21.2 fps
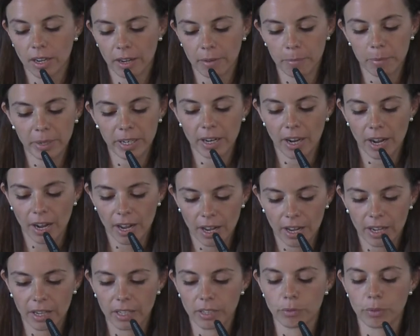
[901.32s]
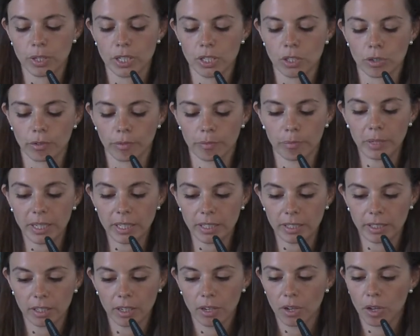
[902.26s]
very high risk of
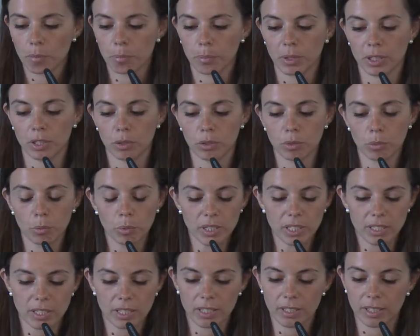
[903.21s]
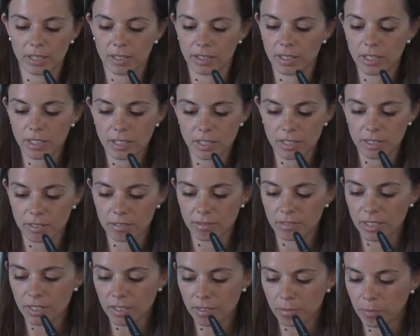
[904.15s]
bleeding, but we see that this
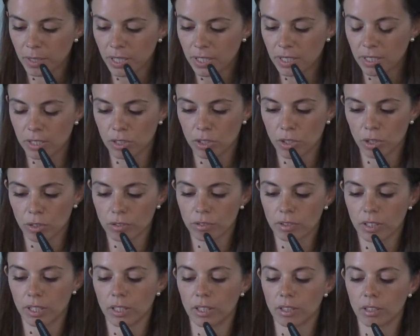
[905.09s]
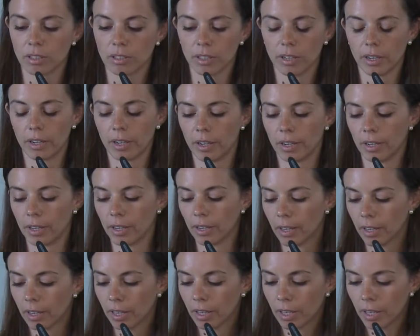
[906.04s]
is not
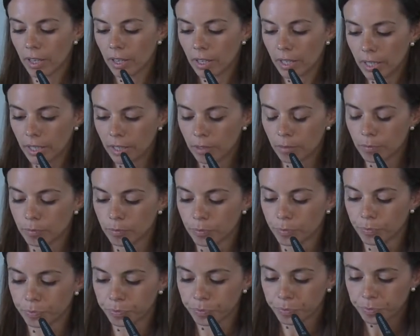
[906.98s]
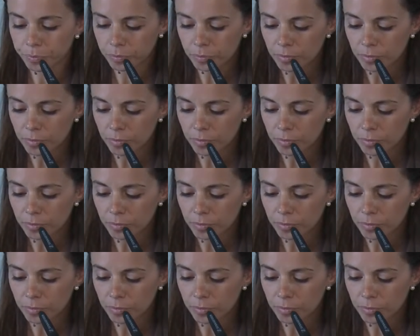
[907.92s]
in